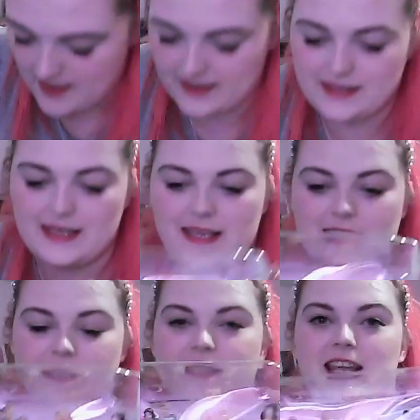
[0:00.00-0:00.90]
the
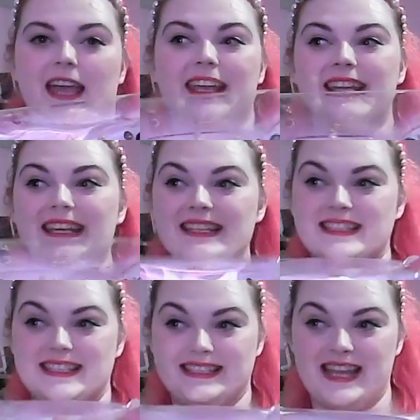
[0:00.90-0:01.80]
shiny
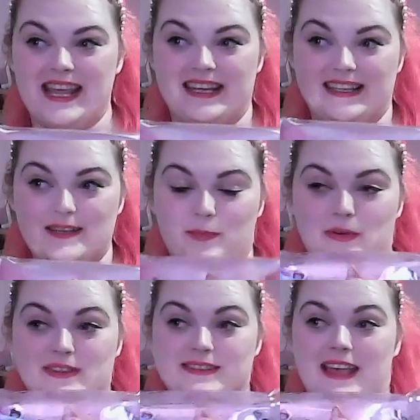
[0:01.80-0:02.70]
Disney
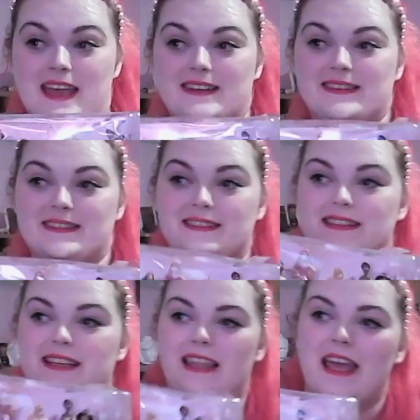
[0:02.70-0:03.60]
Princess
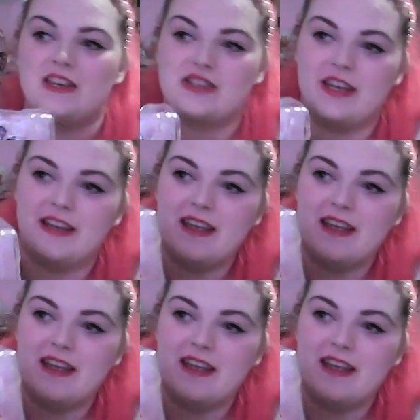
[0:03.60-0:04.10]
collection.